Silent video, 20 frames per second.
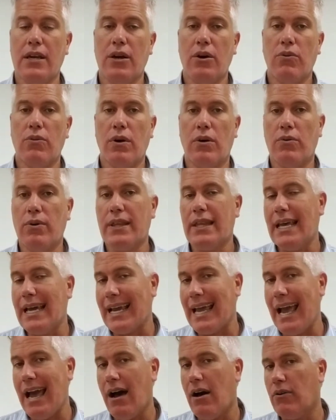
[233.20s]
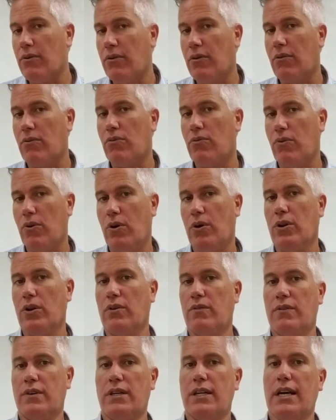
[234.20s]
Well, what the account
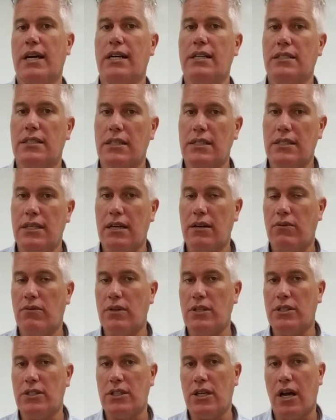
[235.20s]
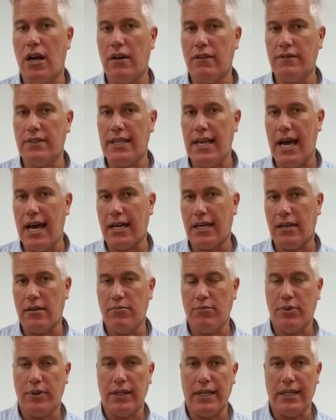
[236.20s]
rollover does is it resolves that
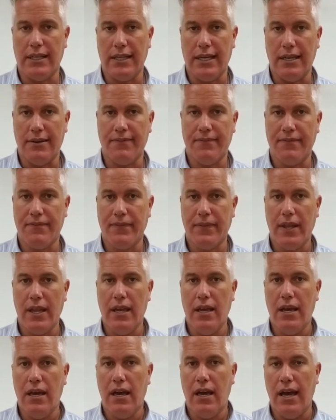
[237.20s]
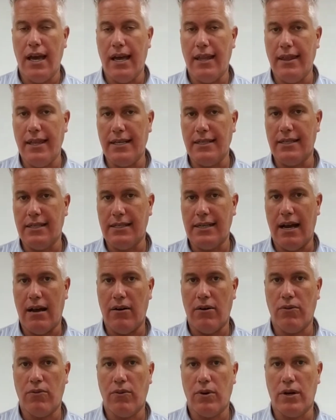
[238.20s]
completely. And this is how
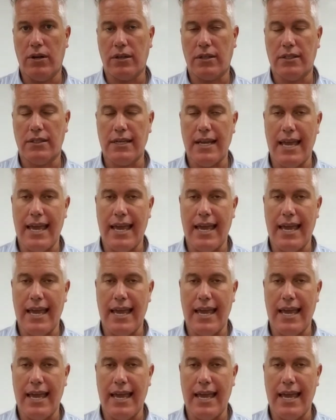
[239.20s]
it works.